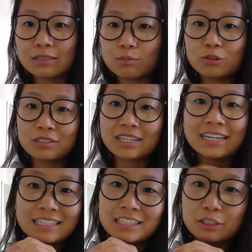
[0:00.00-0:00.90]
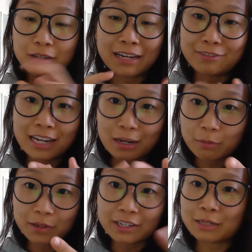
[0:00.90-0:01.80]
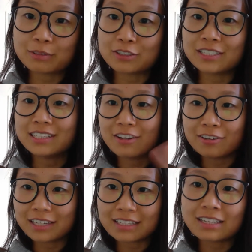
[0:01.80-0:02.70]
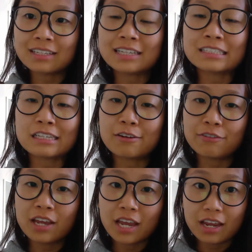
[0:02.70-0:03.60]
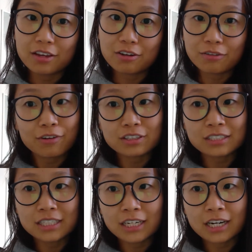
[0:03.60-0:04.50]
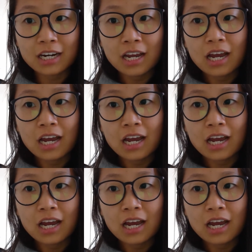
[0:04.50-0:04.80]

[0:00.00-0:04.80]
Most likely you'll have anatomy, biochemistry, and all that, that stuff in your first year.